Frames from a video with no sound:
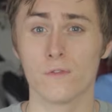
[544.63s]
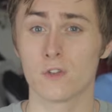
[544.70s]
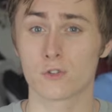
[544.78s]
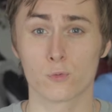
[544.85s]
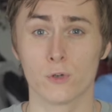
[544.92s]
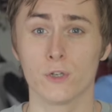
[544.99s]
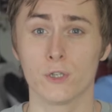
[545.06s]
of
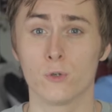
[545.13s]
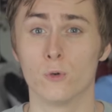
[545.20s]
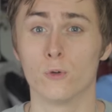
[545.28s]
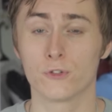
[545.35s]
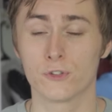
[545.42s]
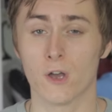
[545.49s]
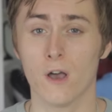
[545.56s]
this really
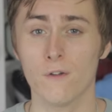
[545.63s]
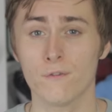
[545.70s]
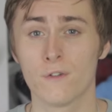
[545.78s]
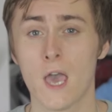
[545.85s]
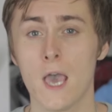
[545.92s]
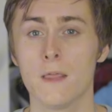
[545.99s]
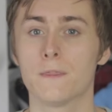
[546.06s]
cool
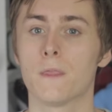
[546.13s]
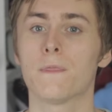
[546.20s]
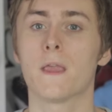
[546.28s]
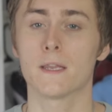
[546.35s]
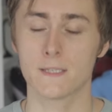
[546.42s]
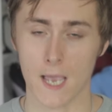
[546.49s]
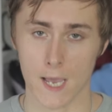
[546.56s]
stuff, that
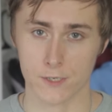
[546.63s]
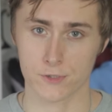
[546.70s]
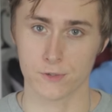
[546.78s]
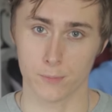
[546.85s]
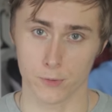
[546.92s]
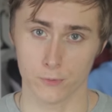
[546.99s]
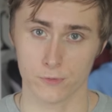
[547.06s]
they attach
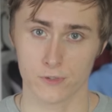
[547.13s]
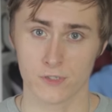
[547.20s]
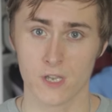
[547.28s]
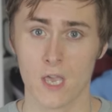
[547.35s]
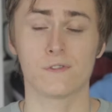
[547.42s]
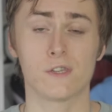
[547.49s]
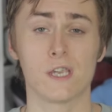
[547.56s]
the boots.
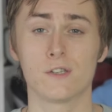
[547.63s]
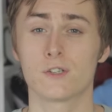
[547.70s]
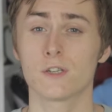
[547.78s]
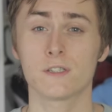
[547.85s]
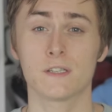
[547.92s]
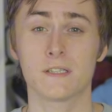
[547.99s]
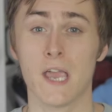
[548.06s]
If they
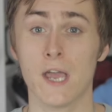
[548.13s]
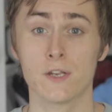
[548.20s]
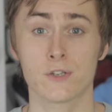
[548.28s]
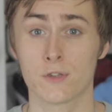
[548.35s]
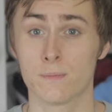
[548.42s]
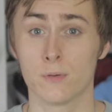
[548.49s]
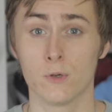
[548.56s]
just
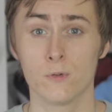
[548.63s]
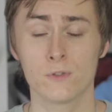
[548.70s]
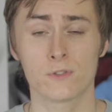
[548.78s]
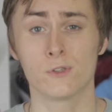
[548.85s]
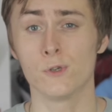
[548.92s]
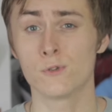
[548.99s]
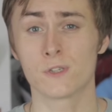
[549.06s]
attach the
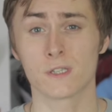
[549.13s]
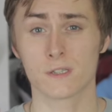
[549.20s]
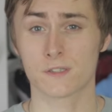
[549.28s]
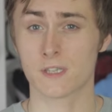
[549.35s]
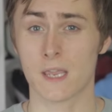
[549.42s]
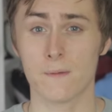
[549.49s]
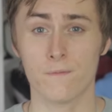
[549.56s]
boots using the
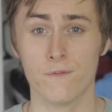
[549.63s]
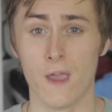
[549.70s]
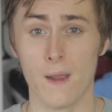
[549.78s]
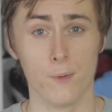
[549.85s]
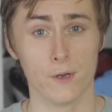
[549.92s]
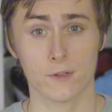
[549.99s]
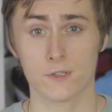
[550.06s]
same
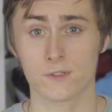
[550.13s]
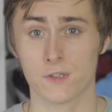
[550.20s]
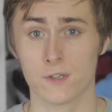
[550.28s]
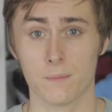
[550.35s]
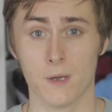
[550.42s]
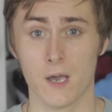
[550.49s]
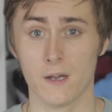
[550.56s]
fabric that's on
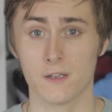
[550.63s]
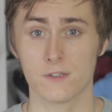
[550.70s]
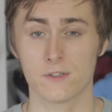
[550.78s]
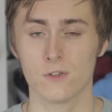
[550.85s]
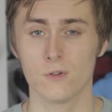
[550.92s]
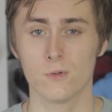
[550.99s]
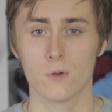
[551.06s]
the
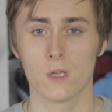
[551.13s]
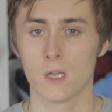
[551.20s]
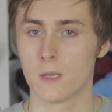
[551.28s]
bodysuit,